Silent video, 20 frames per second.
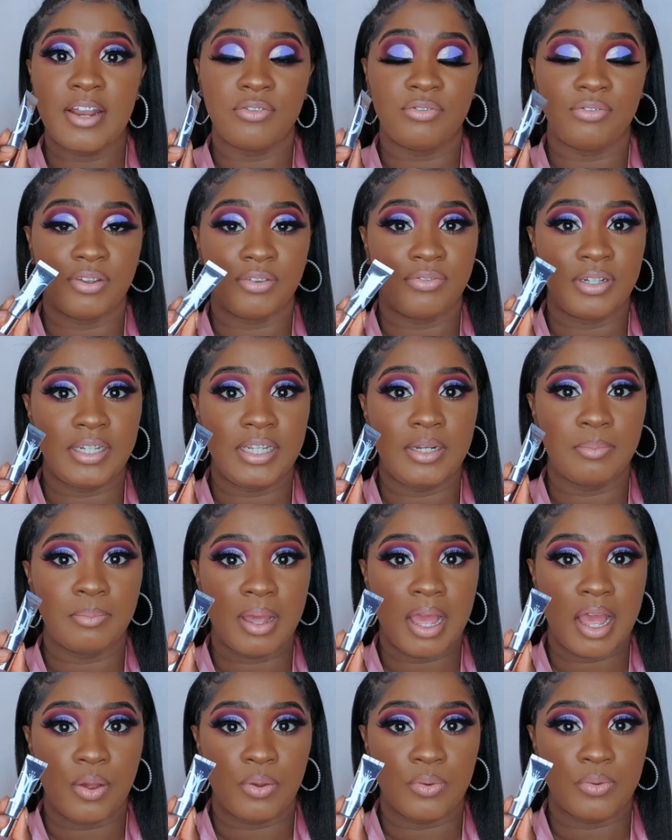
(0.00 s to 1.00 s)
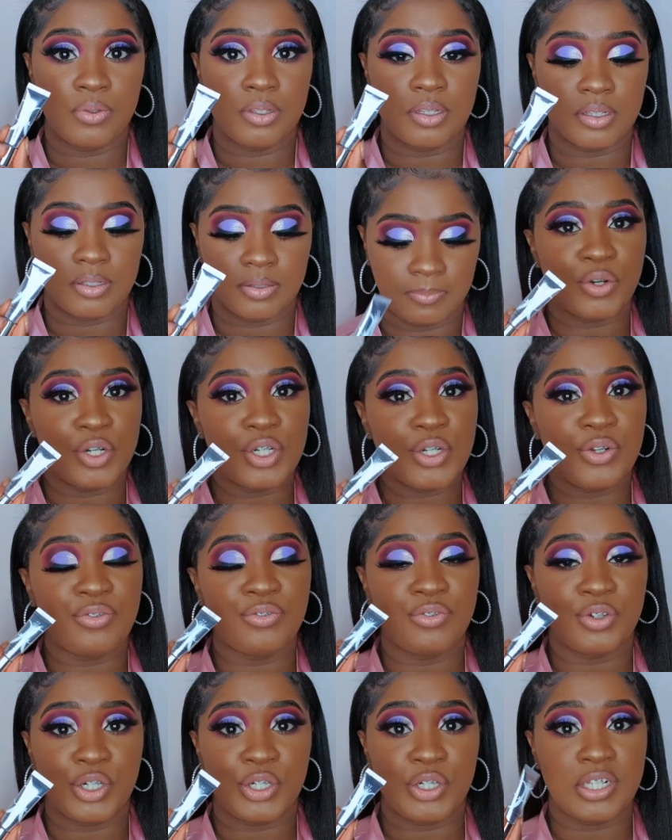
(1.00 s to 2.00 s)
£15. The original
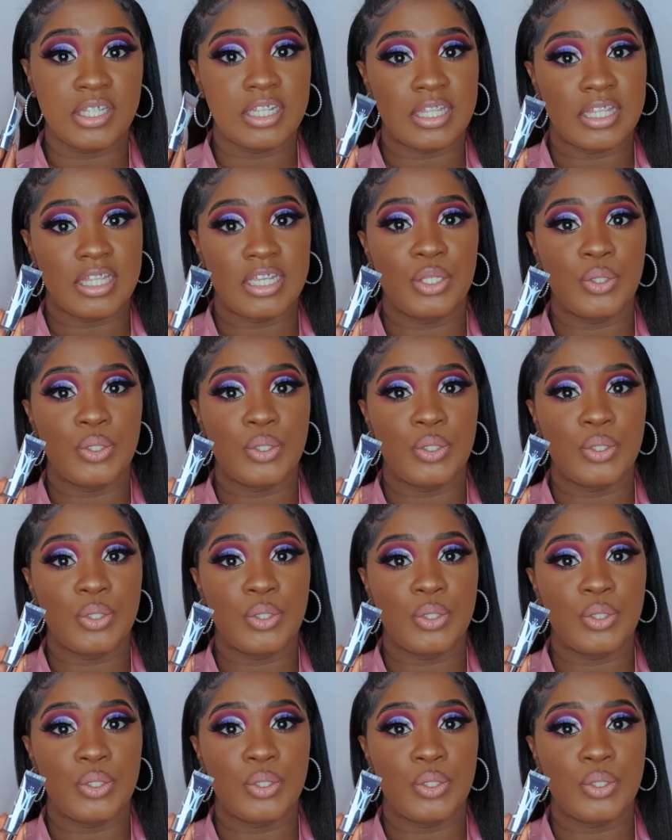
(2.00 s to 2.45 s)
version to this